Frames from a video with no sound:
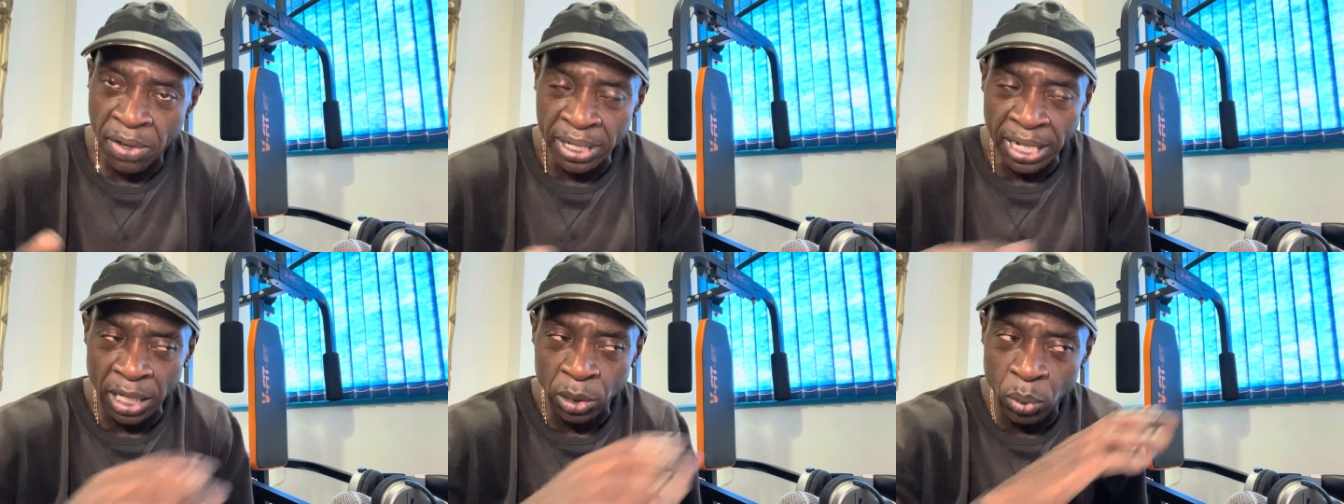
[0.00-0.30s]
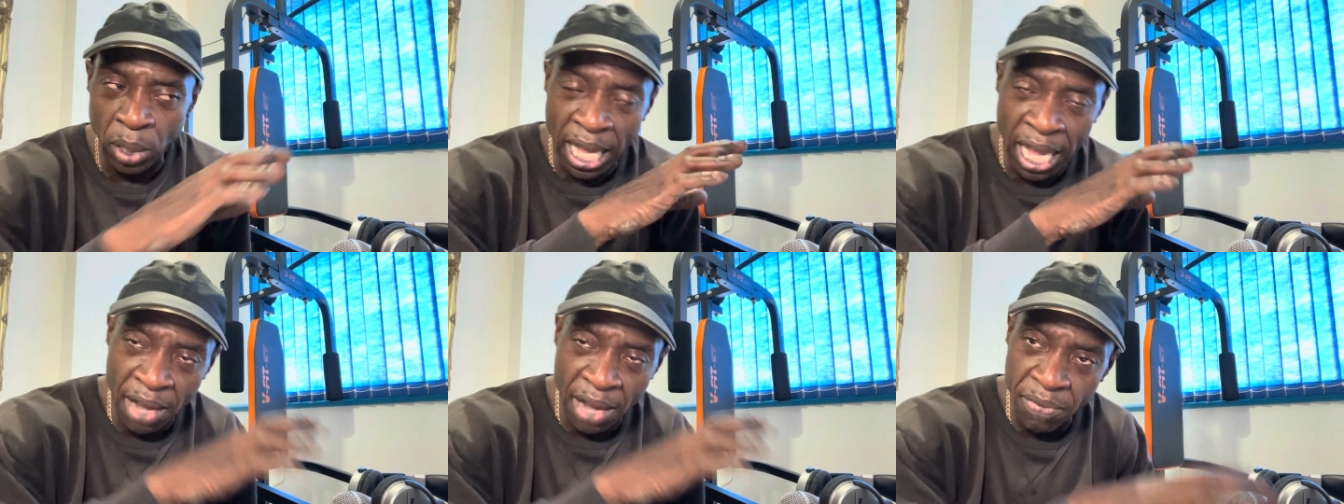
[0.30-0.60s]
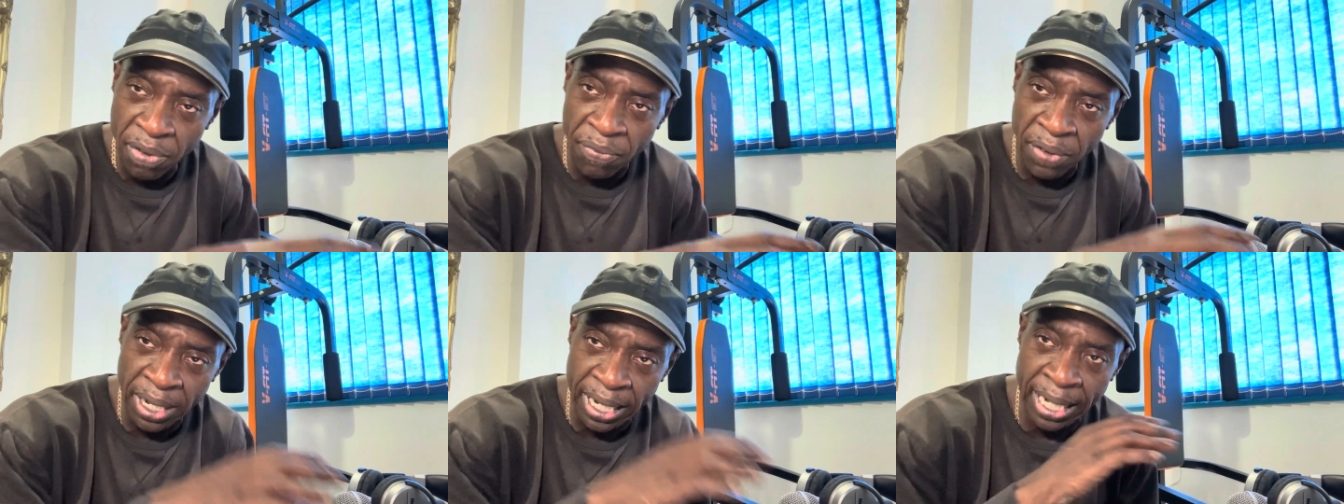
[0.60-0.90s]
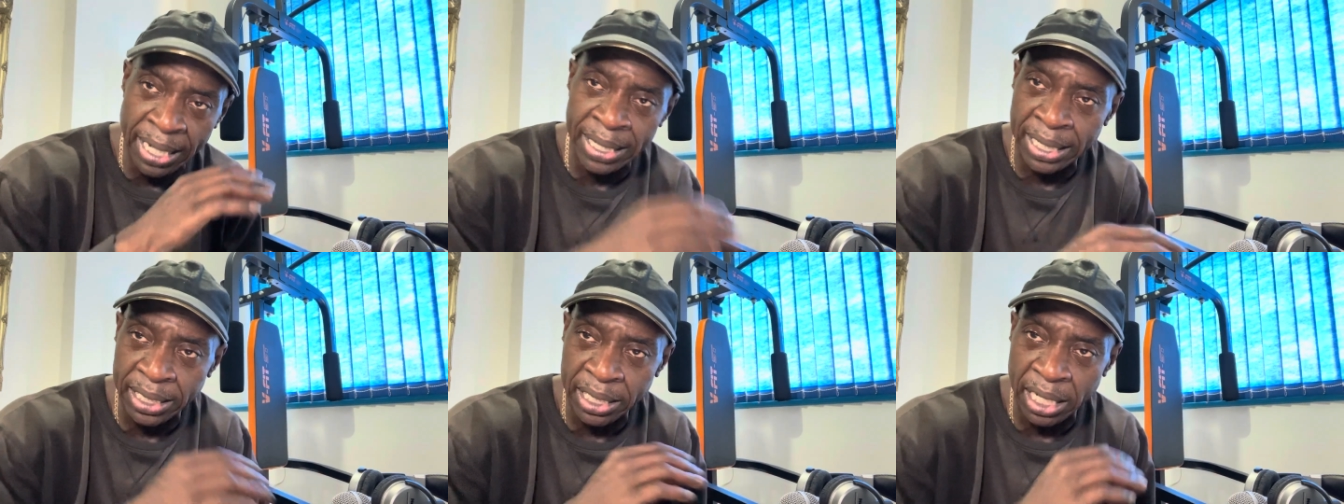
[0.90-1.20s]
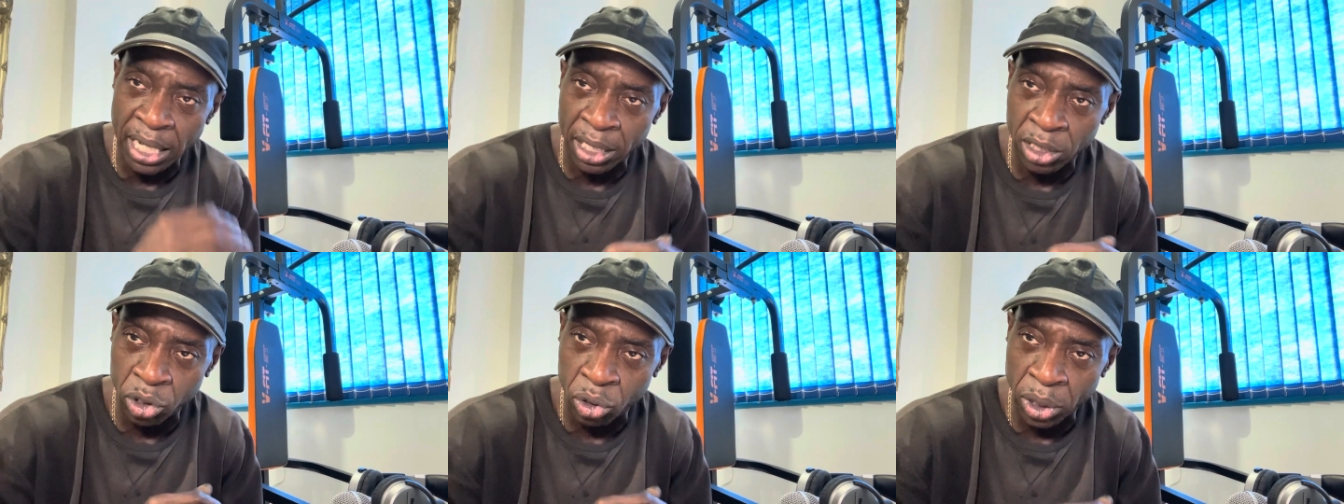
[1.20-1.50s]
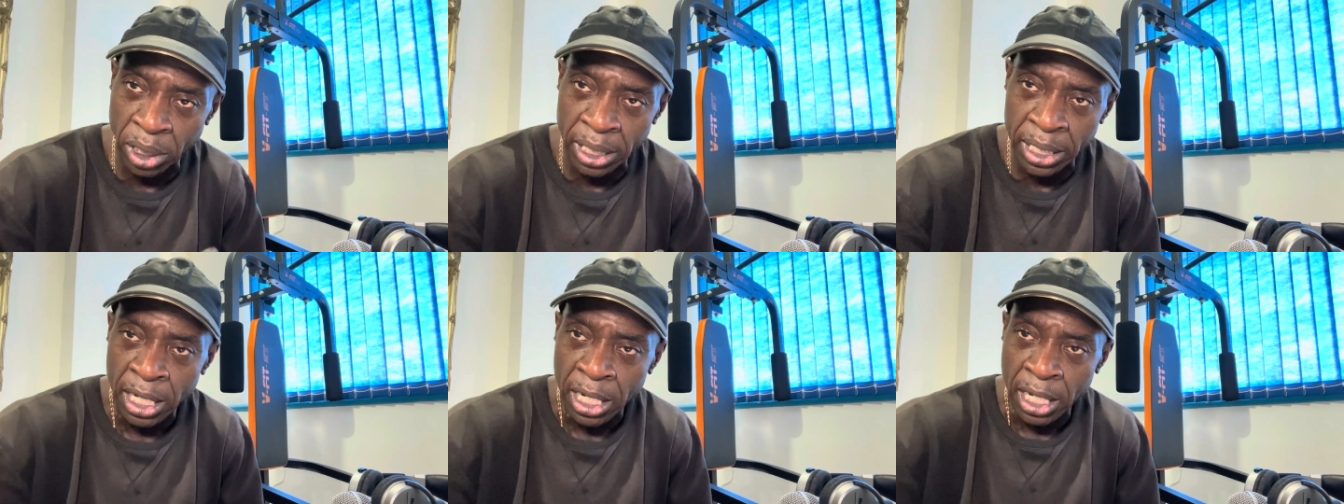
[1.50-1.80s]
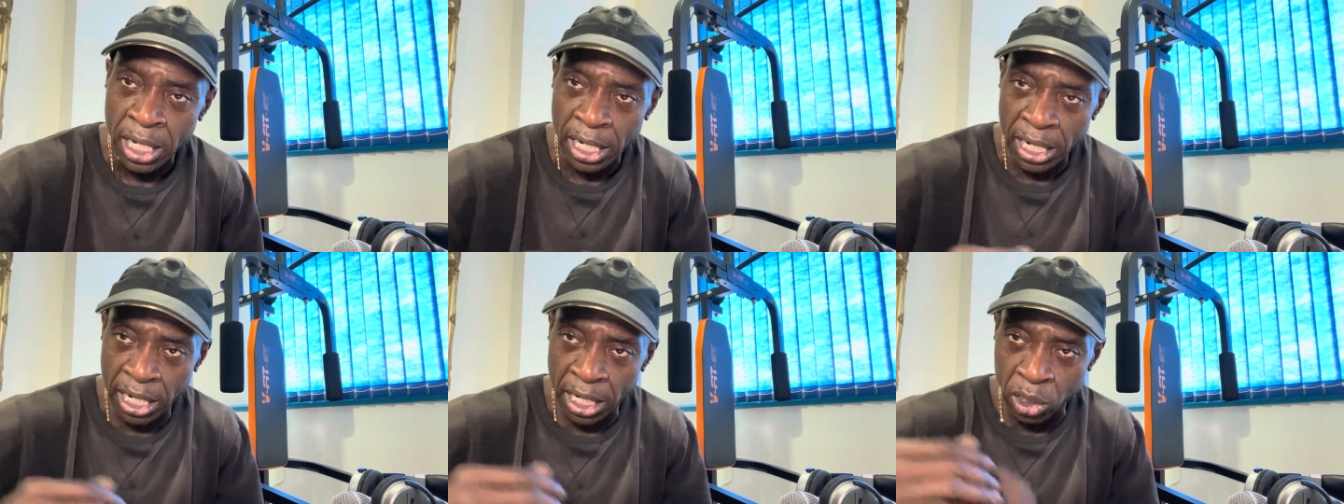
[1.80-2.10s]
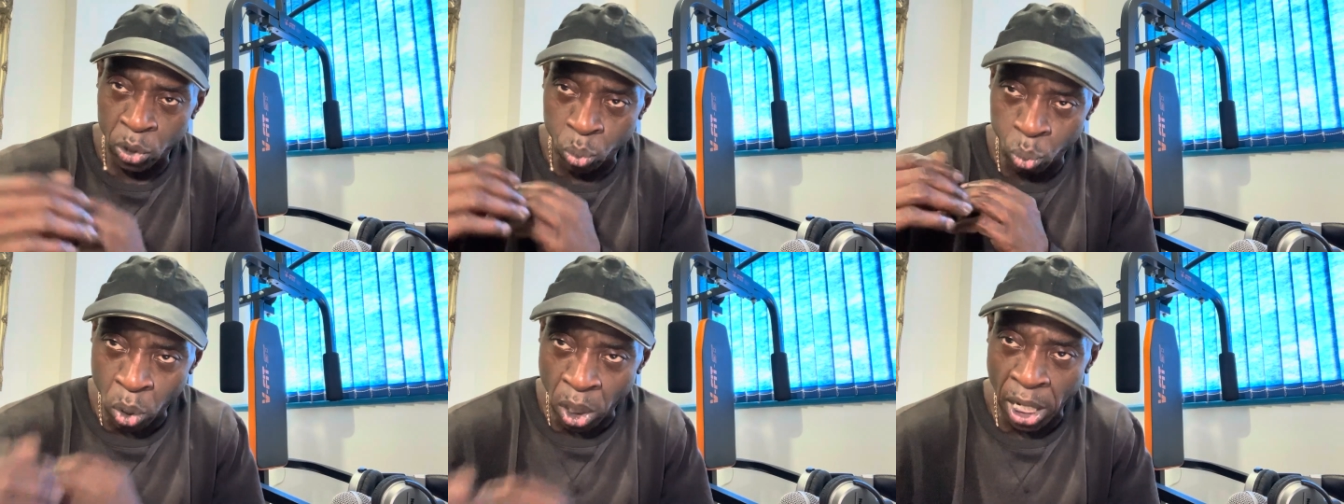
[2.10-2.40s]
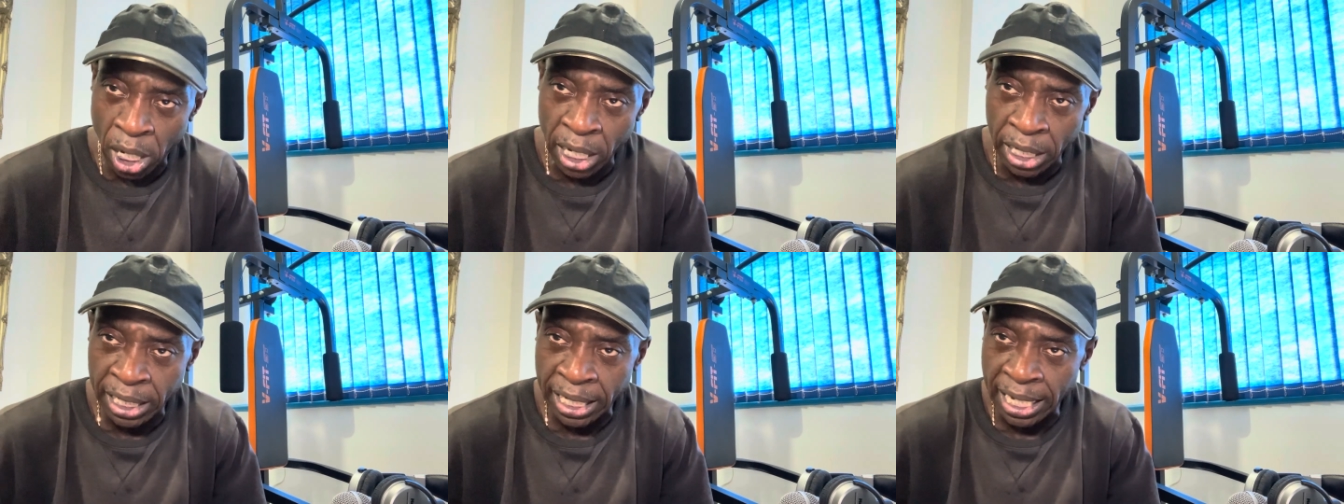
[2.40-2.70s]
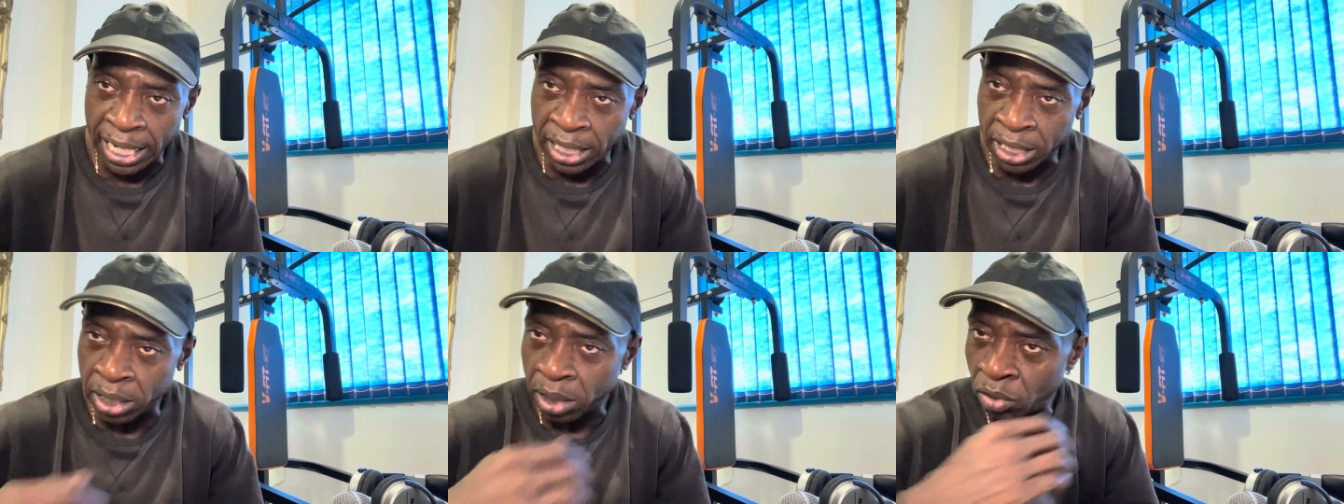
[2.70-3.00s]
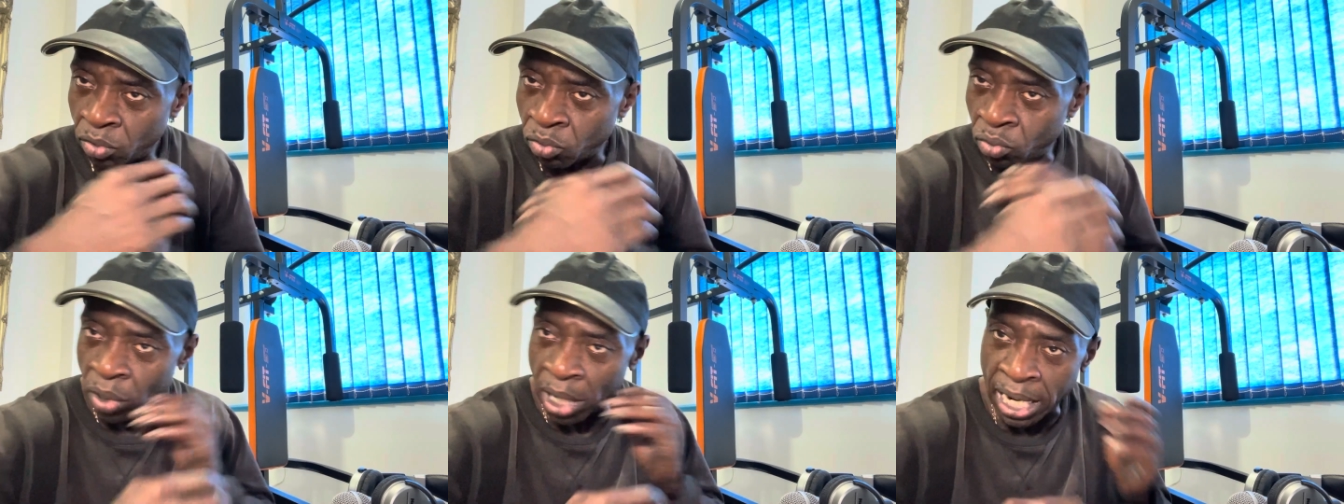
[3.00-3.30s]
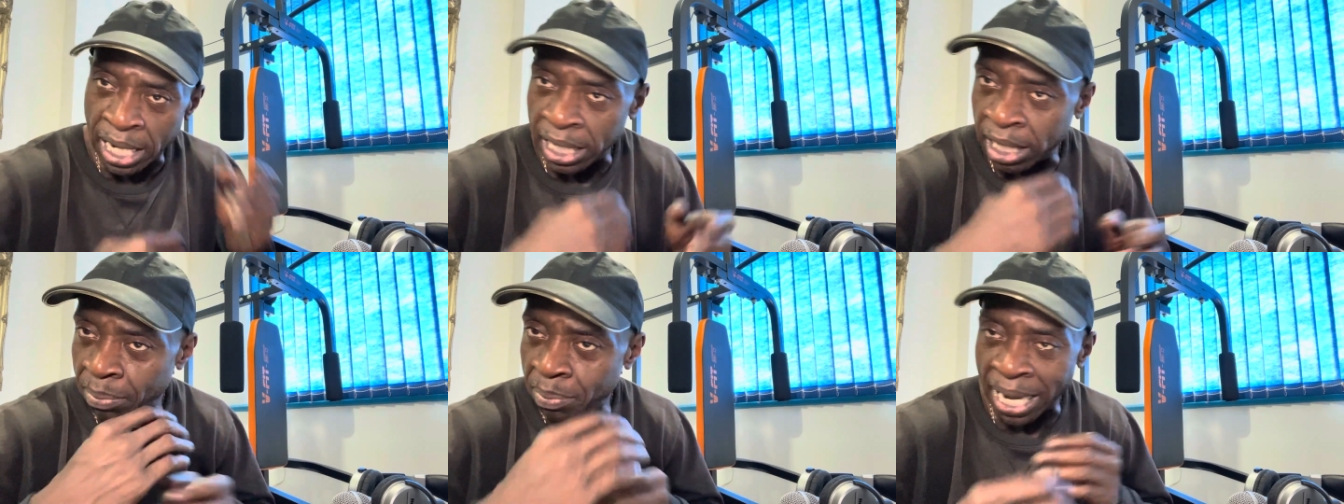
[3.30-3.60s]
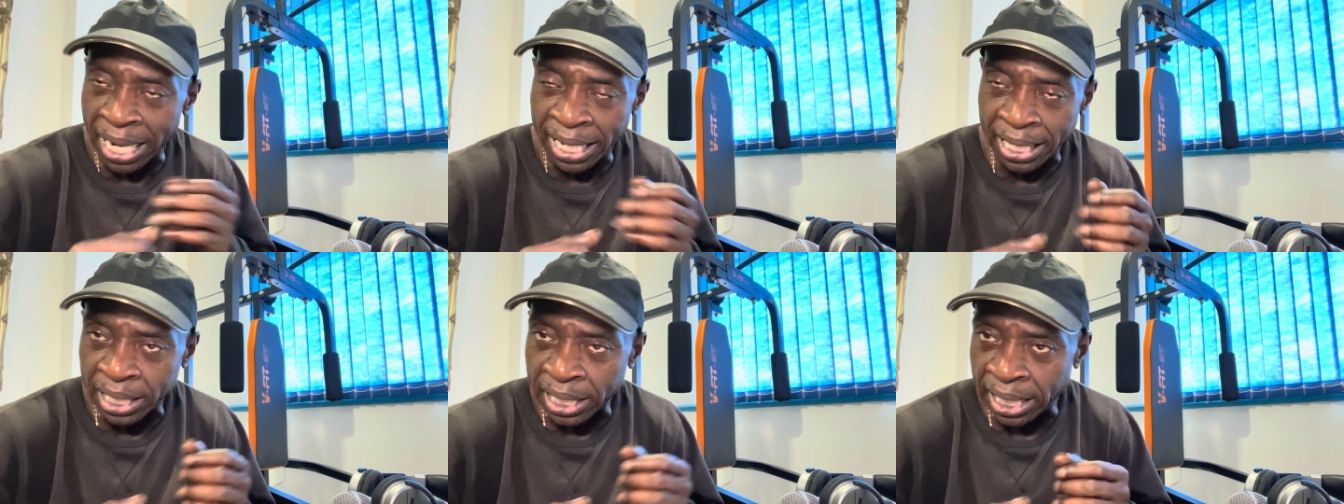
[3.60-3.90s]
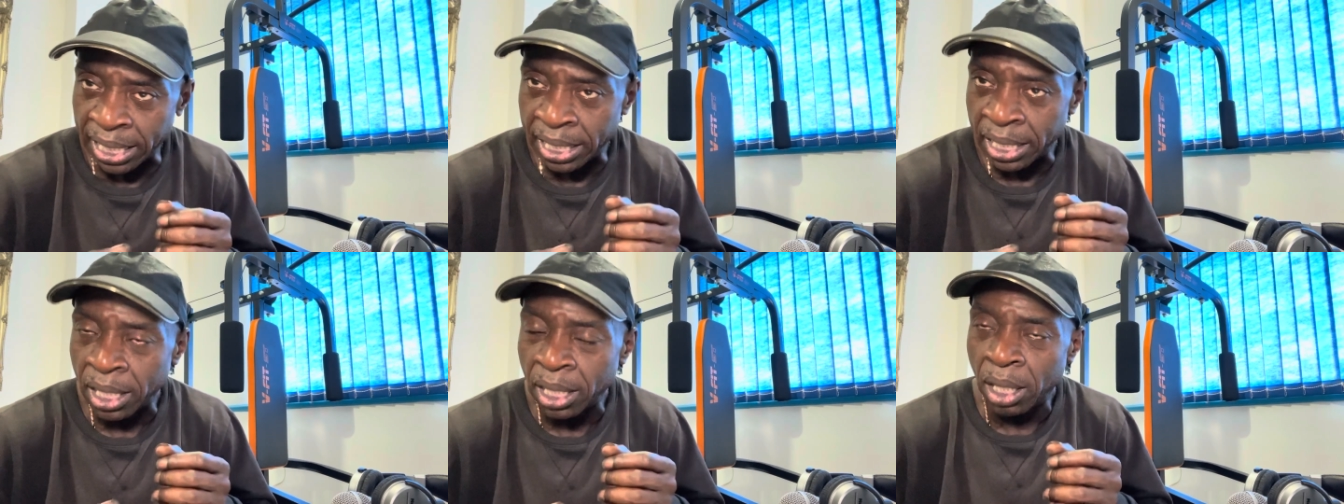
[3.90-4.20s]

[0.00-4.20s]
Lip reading: That's why everything in this country is working really badly.